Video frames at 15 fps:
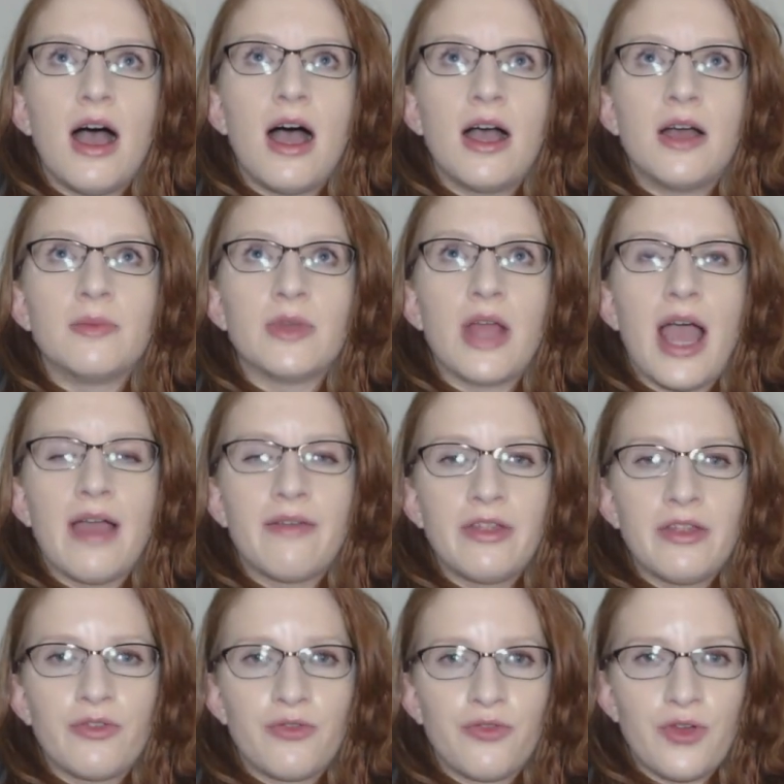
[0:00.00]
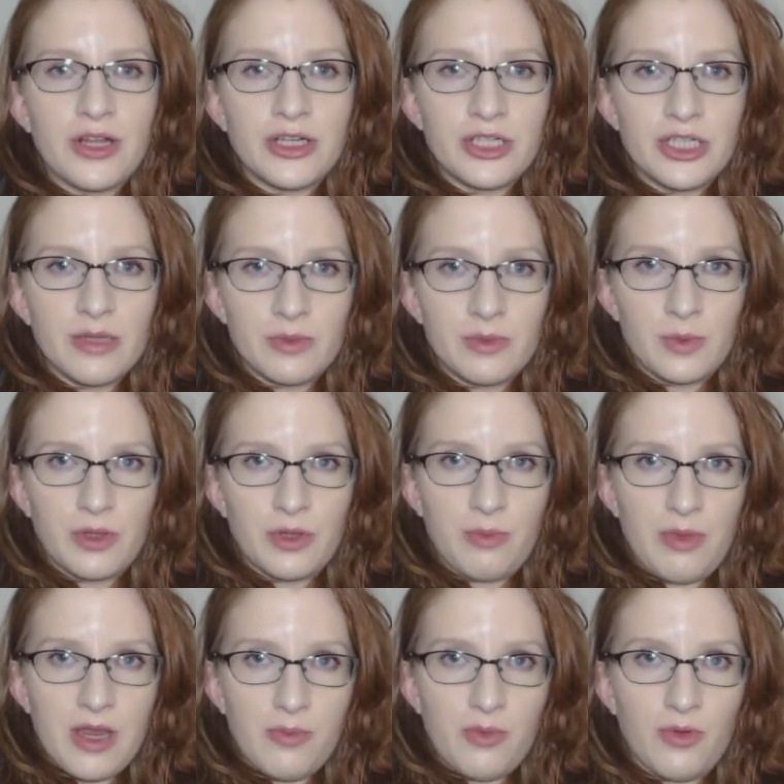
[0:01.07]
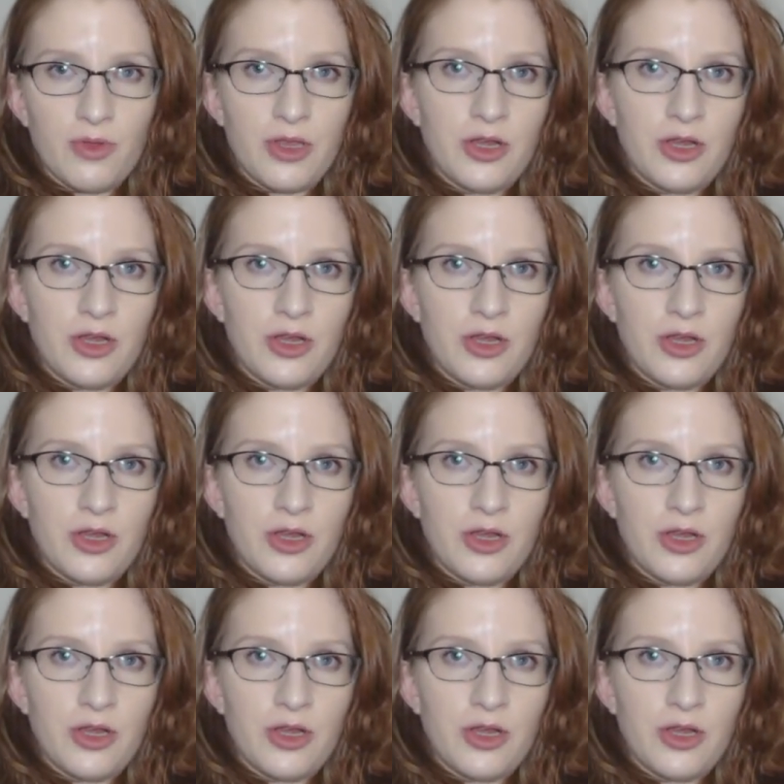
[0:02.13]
um, having friendships with people,